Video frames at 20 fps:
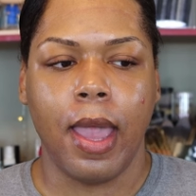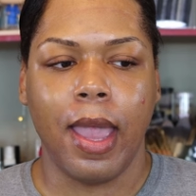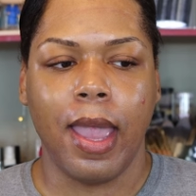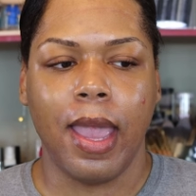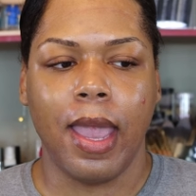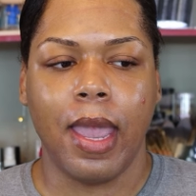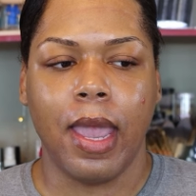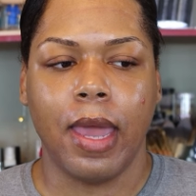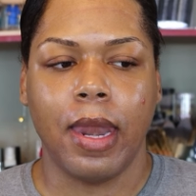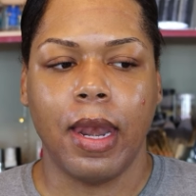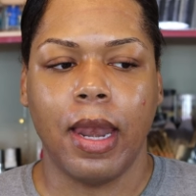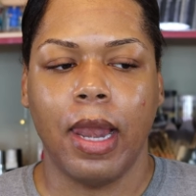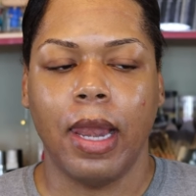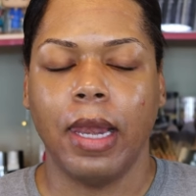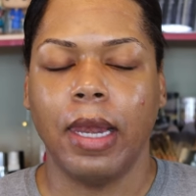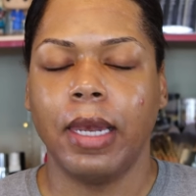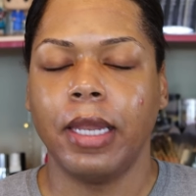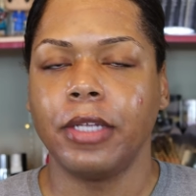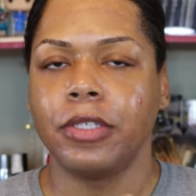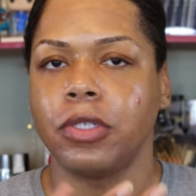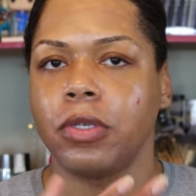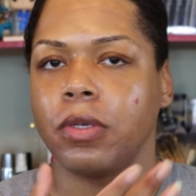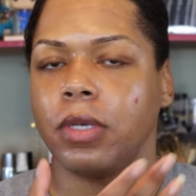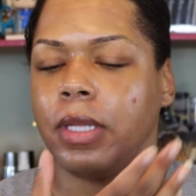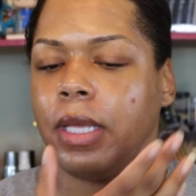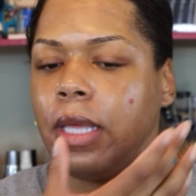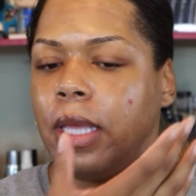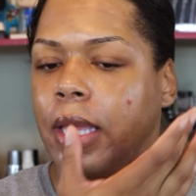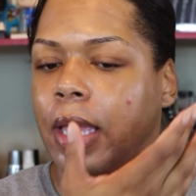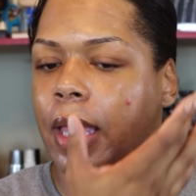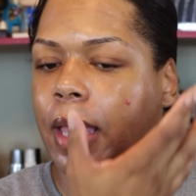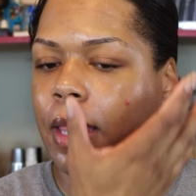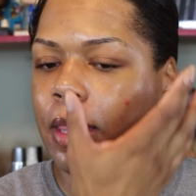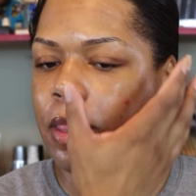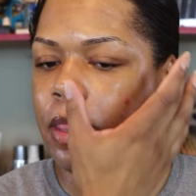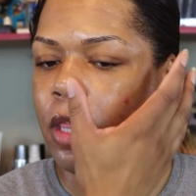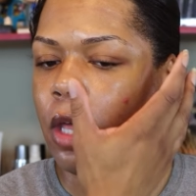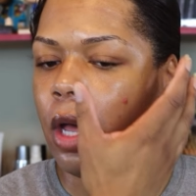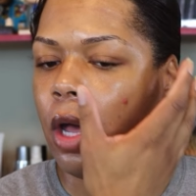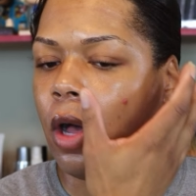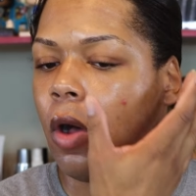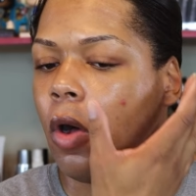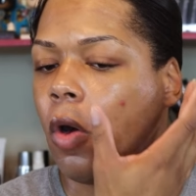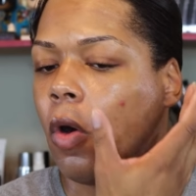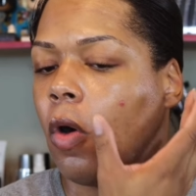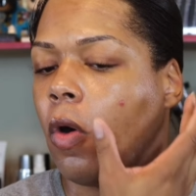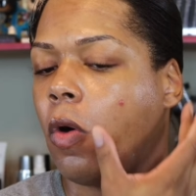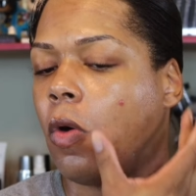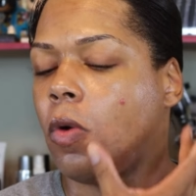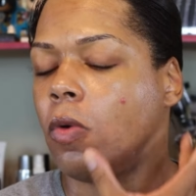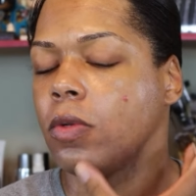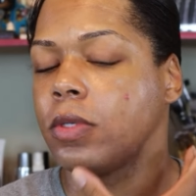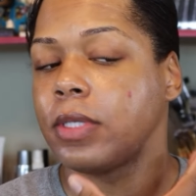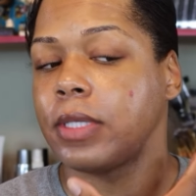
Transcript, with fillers: and literally the whole